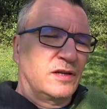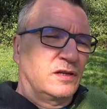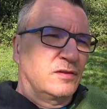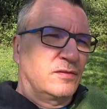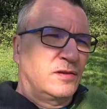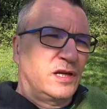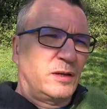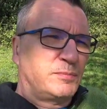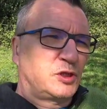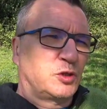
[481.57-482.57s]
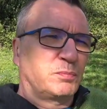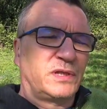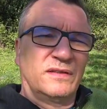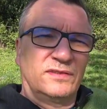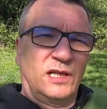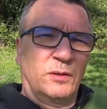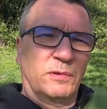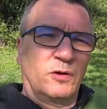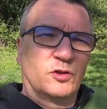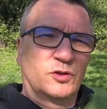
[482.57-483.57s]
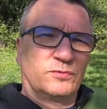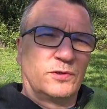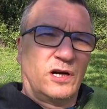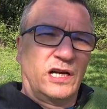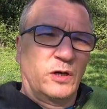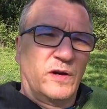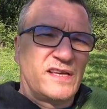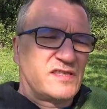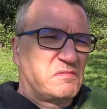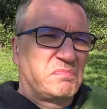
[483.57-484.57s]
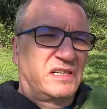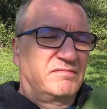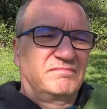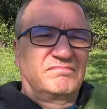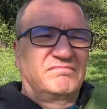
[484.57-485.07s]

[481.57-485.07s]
The, the app should be available also for iOS, but